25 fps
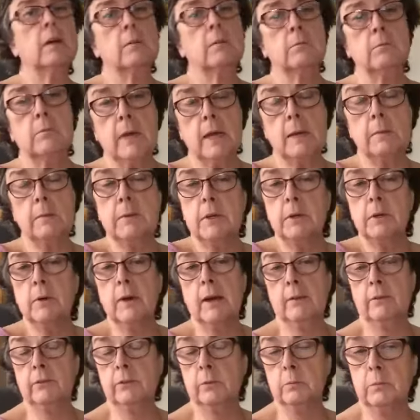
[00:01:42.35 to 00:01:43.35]
maybe you
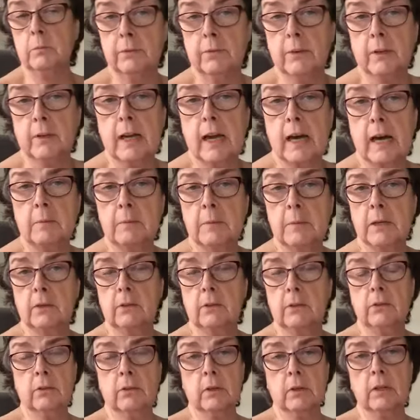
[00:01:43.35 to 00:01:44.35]
have some different
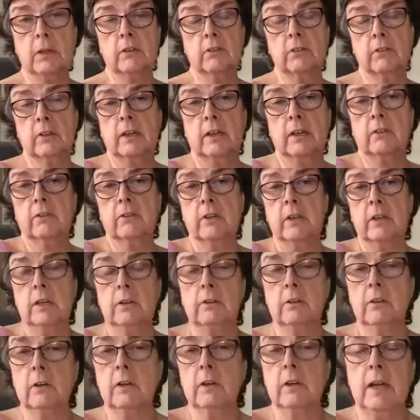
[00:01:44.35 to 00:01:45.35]
comments or insights that you
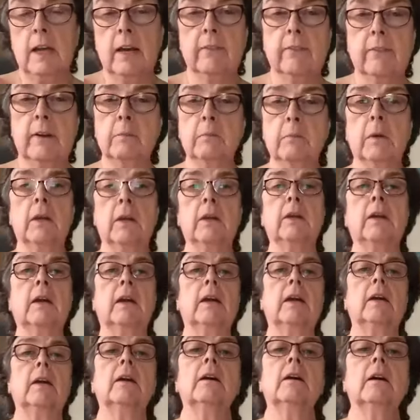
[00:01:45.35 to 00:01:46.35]
didn't have on
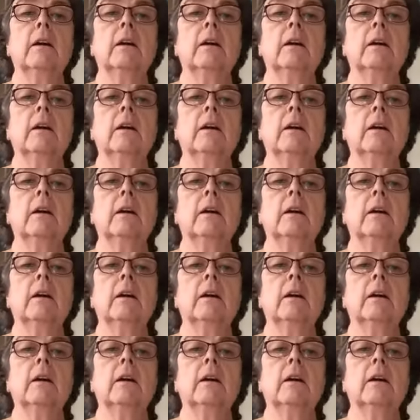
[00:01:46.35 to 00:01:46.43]
Monday.